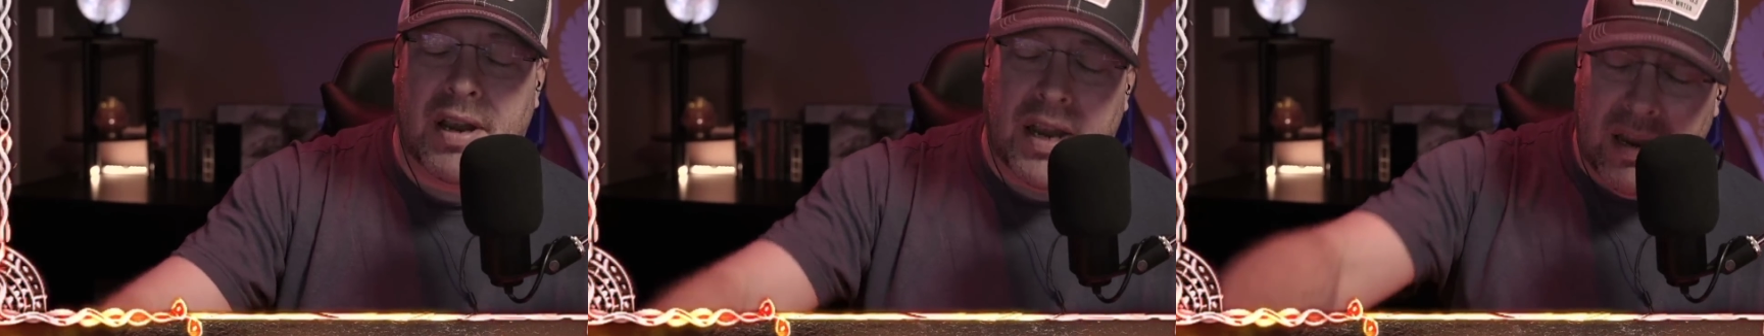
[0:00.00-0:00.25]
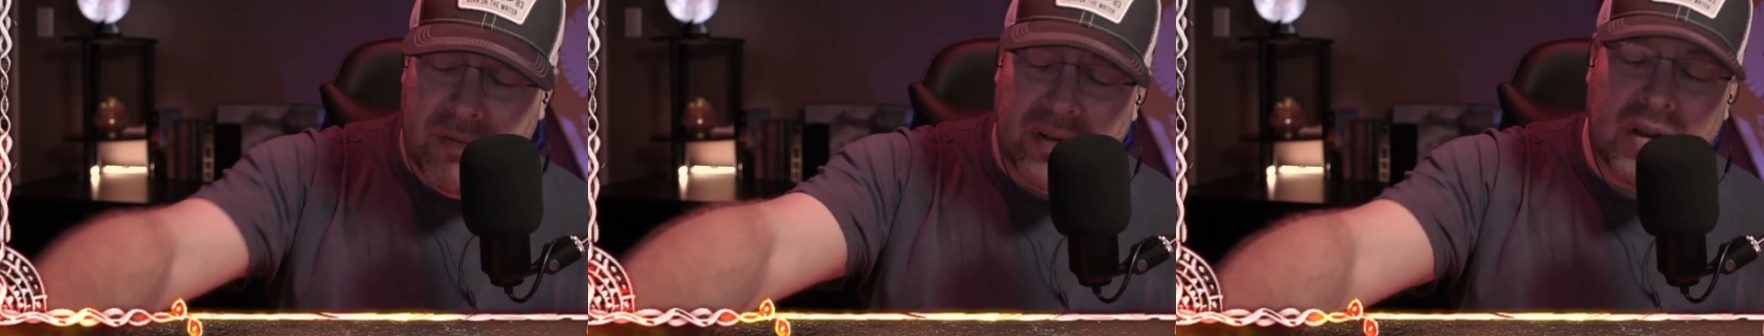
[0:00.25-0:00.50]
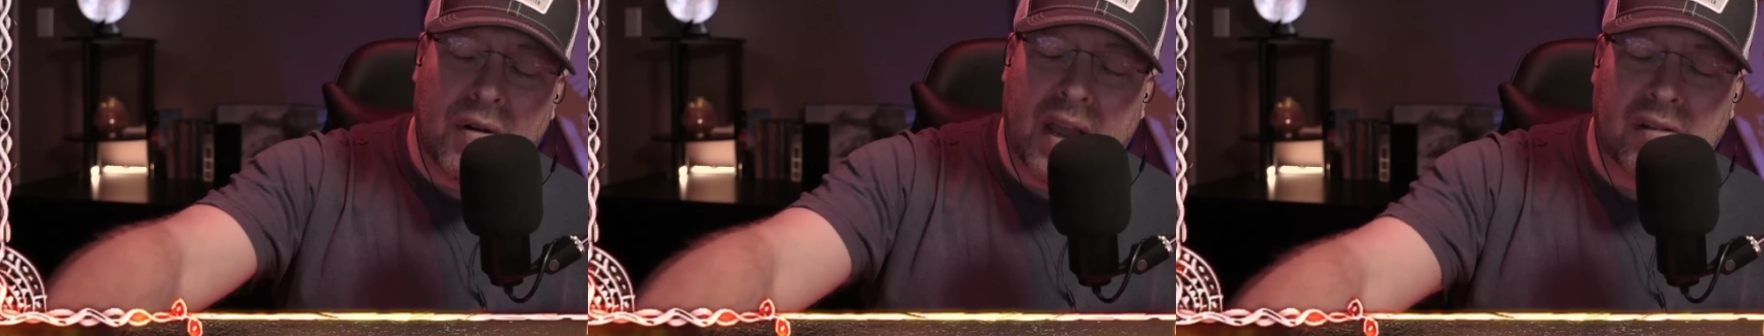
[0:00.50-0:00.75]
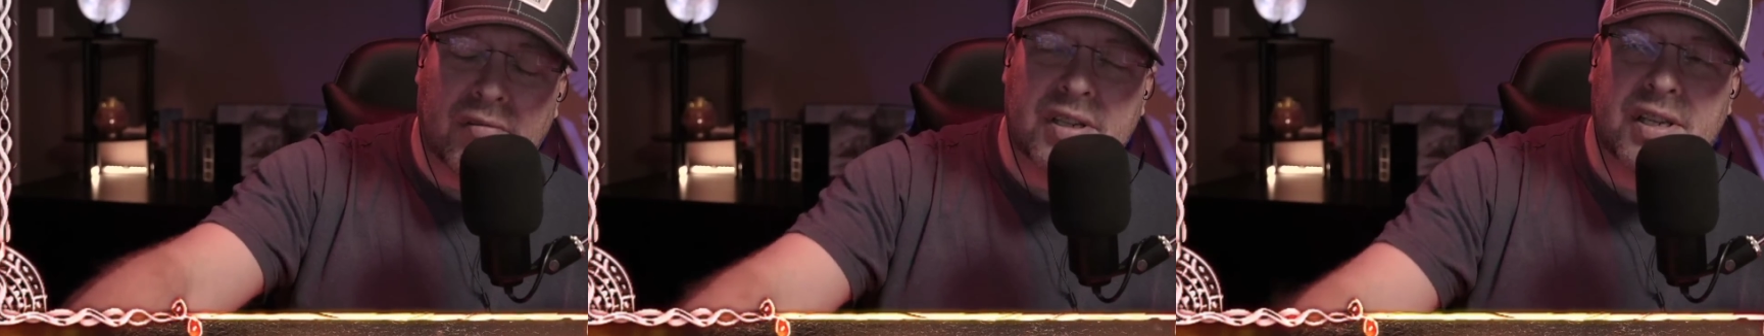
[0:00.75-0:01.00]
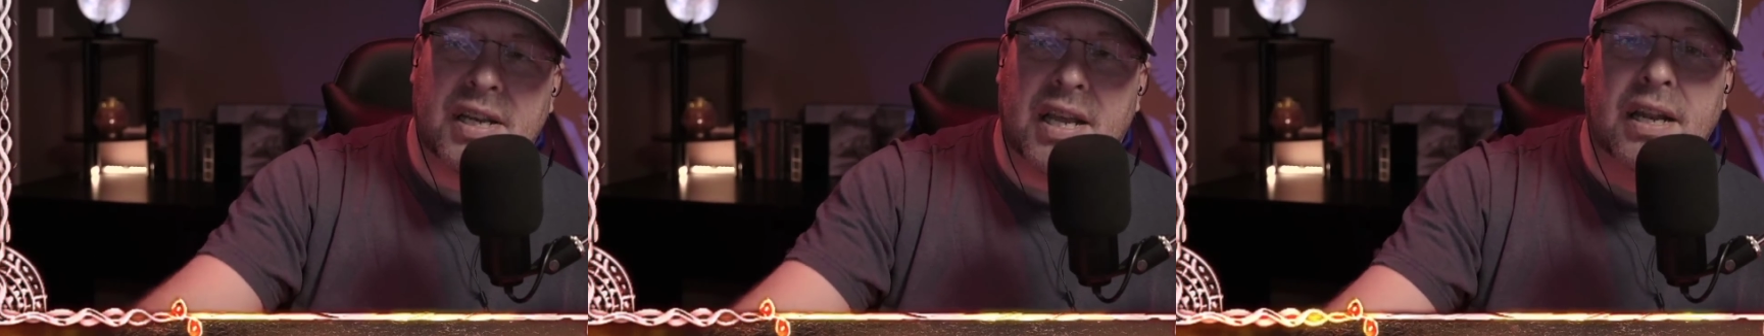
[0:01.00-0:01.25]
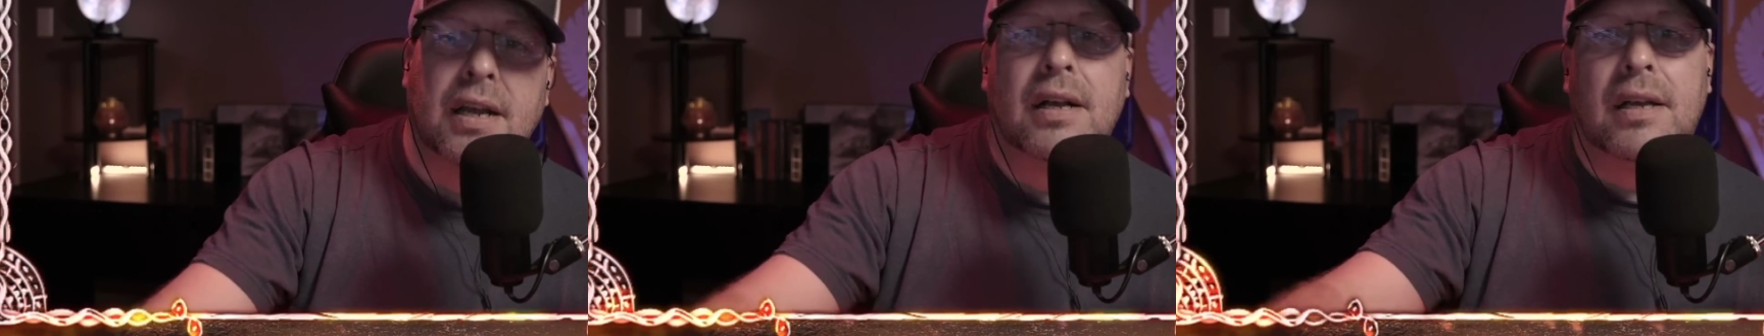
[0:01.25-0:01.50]
even though Henry's in it,
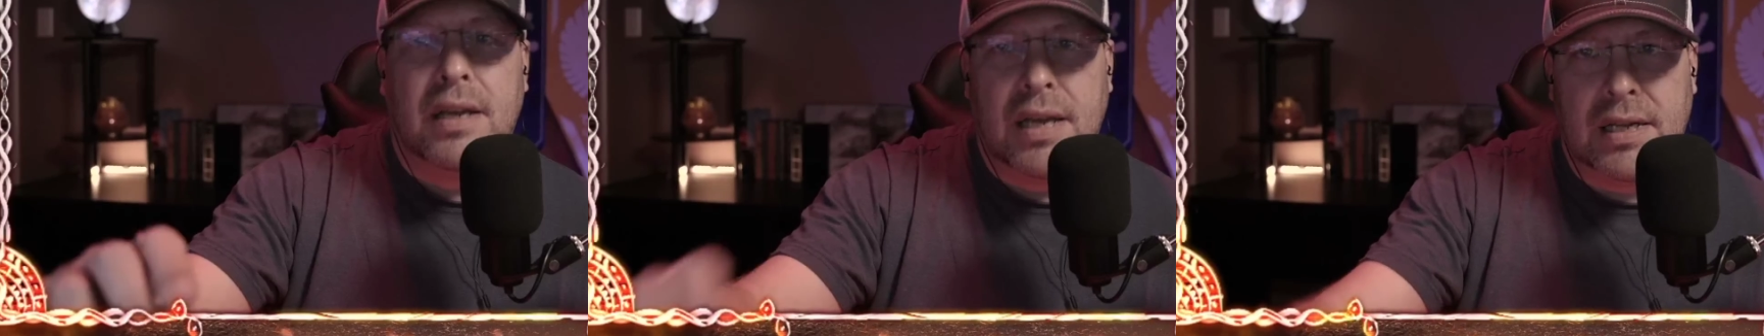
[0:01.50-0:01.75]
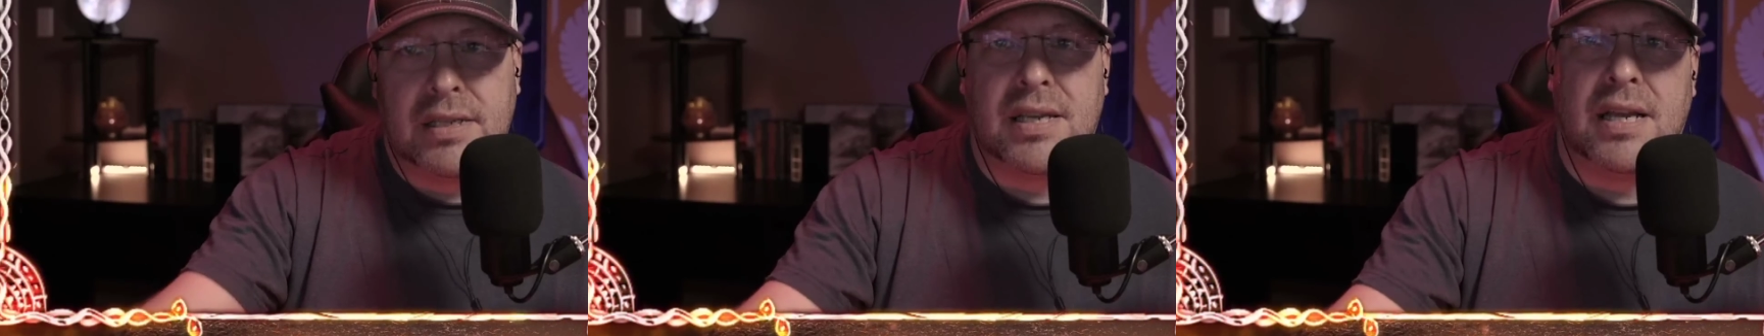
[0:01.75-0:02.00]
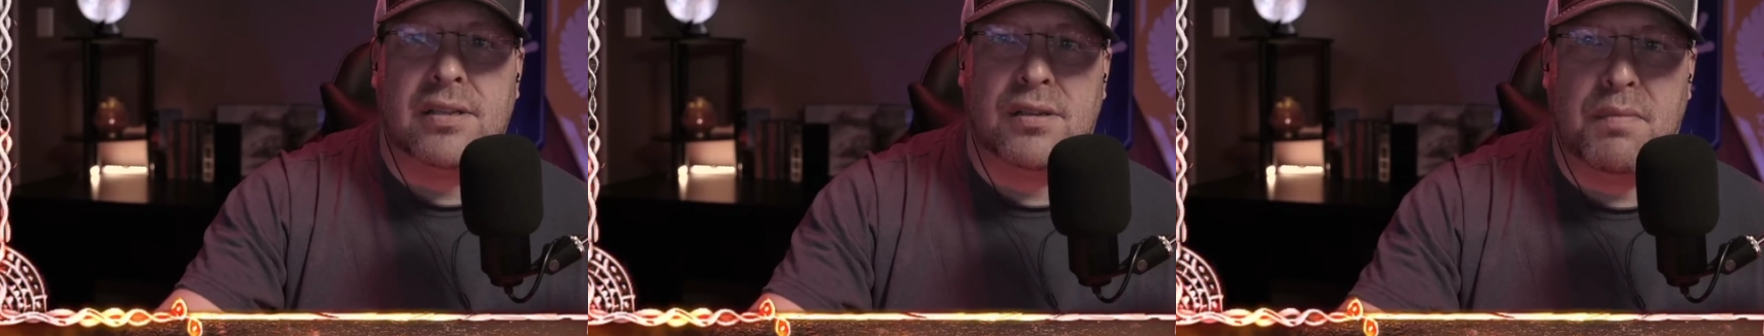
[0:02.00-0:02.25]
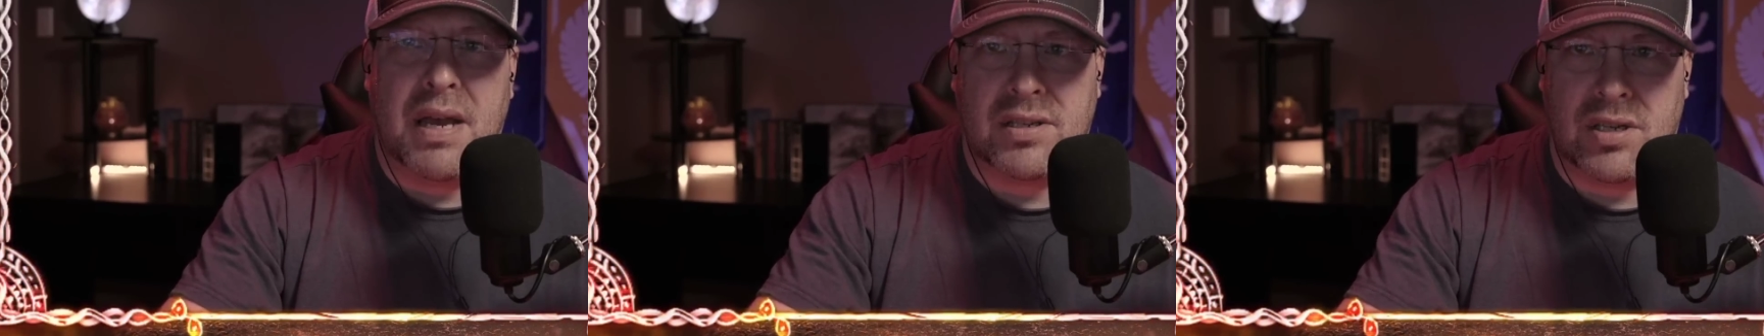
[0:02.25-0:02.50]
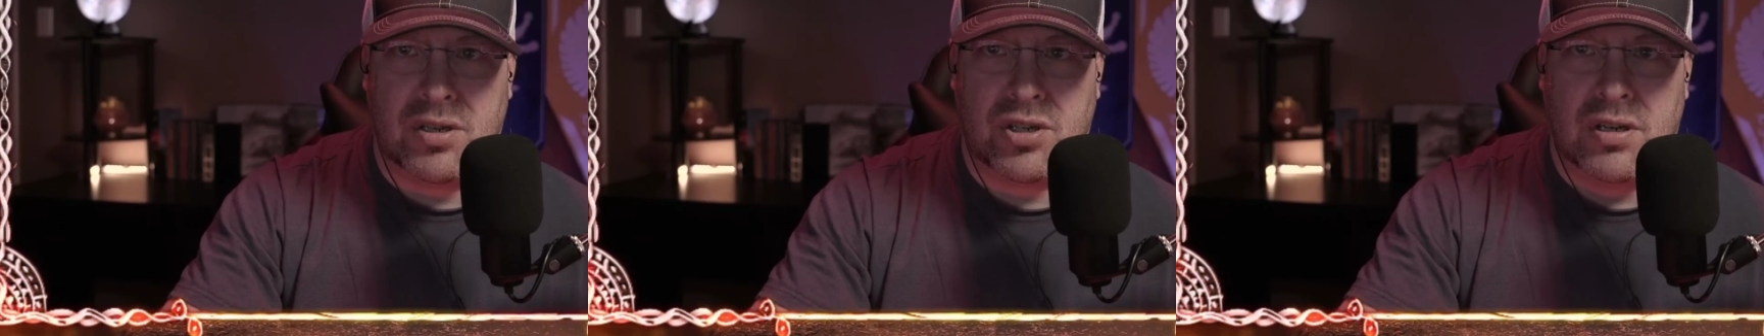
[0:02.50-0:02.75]
it sends a message